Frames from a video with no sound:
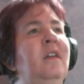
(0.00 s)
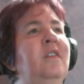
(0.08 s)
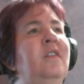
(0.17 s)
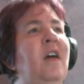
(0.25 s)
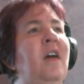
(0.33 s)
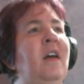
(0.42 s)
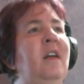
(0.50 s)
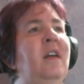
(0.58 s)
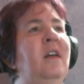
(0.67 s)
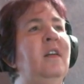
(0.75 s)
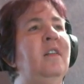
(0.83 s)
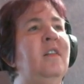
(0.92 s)
slide
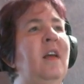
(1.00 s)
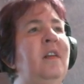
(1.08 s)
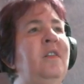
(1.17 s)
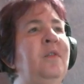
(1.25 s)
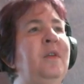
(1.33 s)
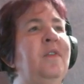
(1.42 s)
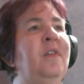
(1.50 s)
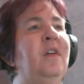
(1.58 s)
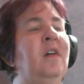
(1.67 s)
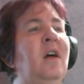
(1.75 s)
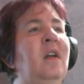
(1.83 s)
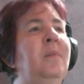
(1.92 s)
to a different
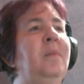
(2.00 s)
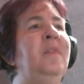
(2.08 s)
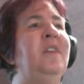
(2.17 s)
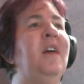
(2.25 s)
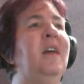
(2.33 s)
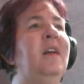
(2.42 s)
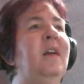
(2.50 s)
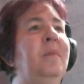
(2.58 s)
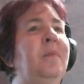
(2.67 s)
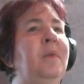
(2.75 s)
column, second up,